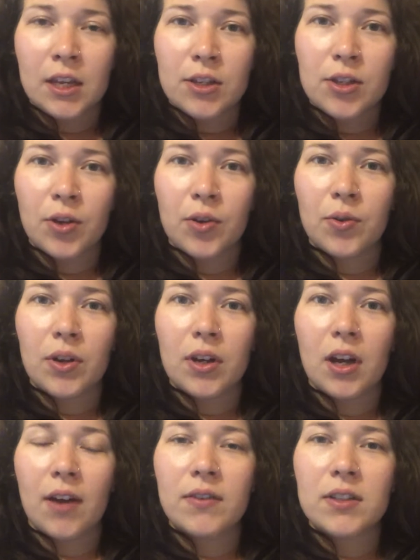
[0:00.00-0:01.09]
So
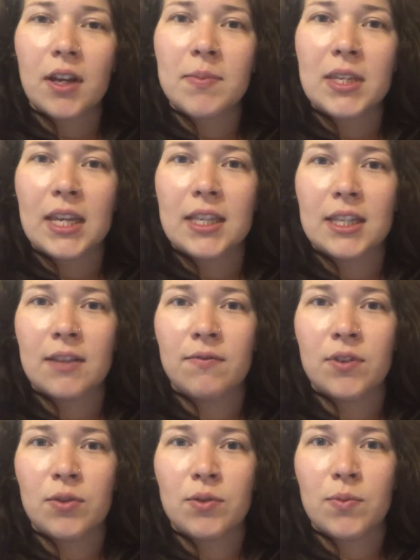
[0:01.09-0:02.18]
oftentimes it gets
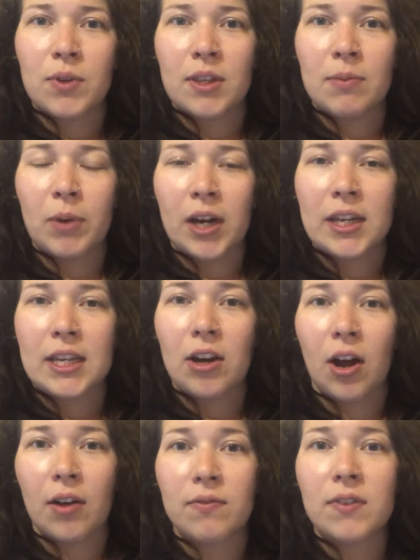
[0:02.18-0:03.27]
confused with body
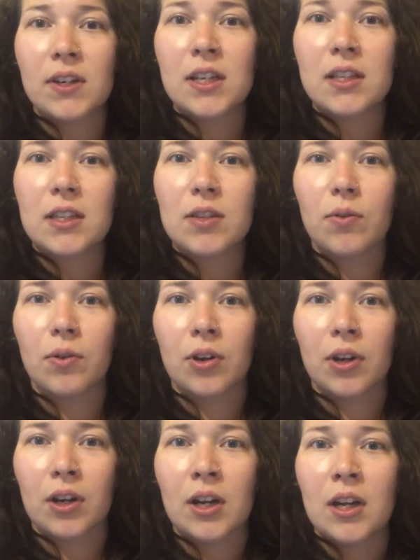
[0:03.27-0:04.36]
confidence
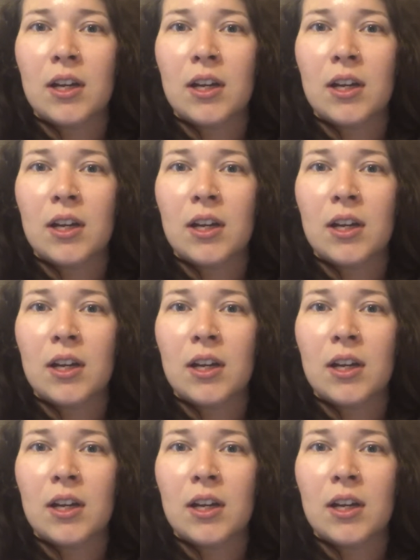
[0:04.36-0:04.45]
or